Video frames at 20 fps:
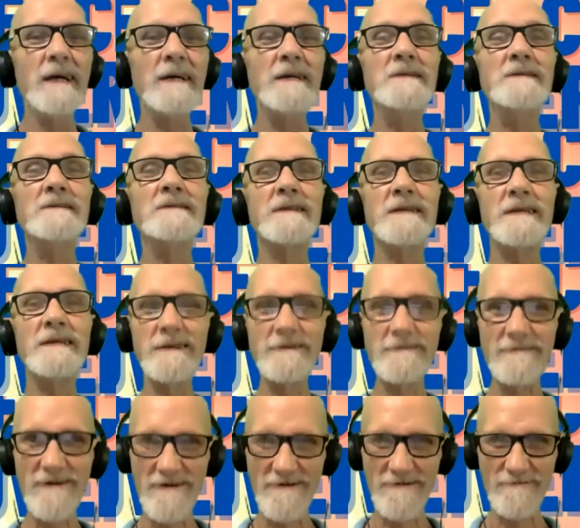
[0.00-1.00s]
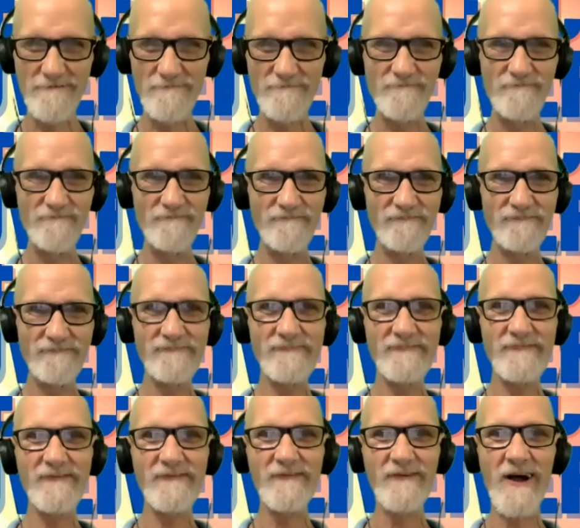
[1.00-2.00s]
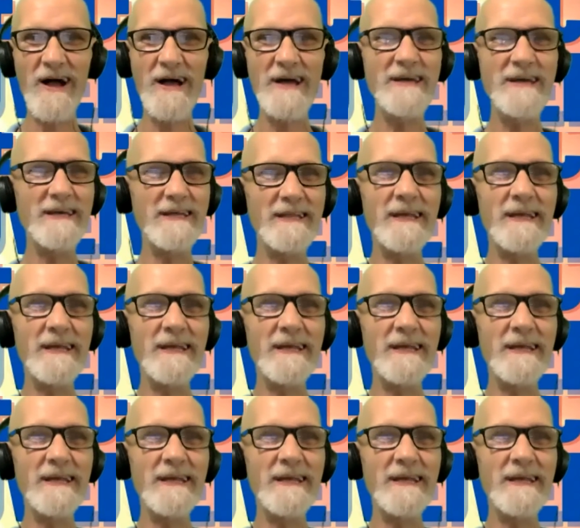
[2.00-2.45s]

He's a hero, right?